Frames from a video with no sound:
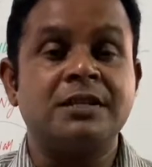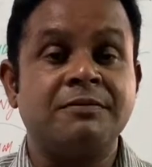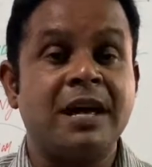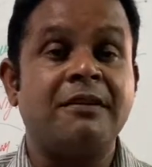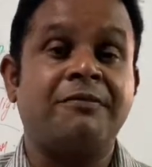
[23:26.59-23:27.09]
if
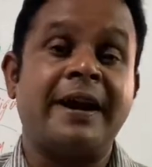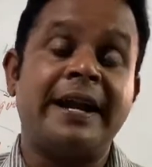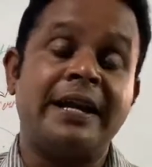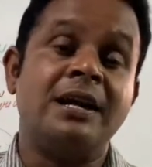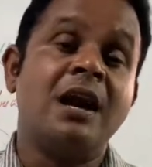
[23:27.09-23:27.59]
they are
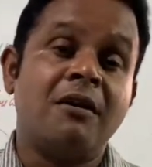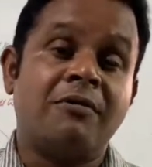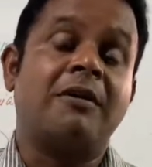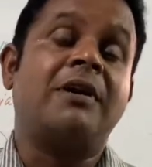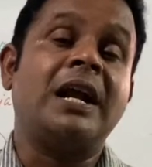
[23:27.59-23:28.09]
fighting
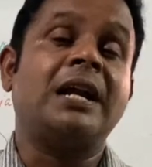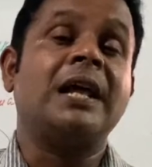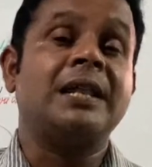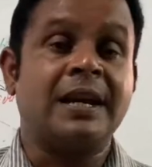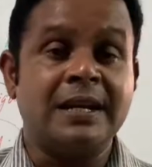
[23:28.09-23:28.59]
for one or the
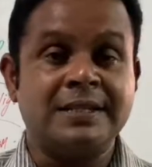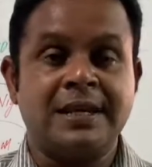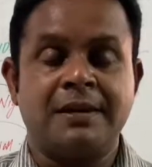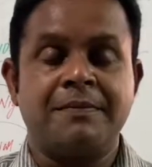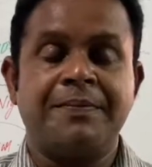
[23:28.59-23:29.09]
other
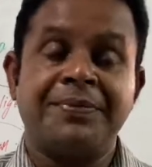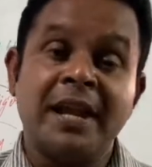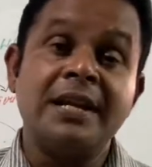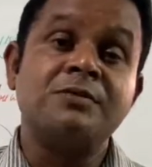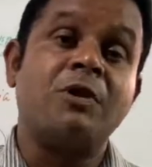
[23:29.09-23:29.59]
reason,
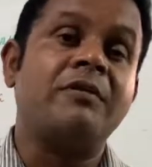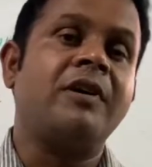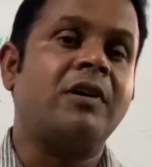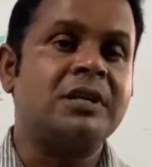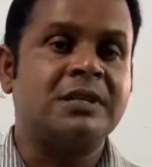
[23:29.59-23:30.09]
that is what
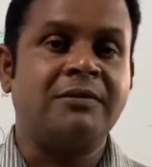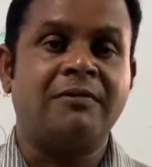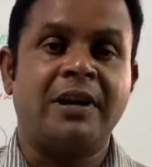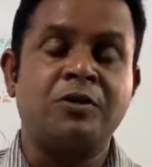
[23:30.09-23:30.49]
we call civil war.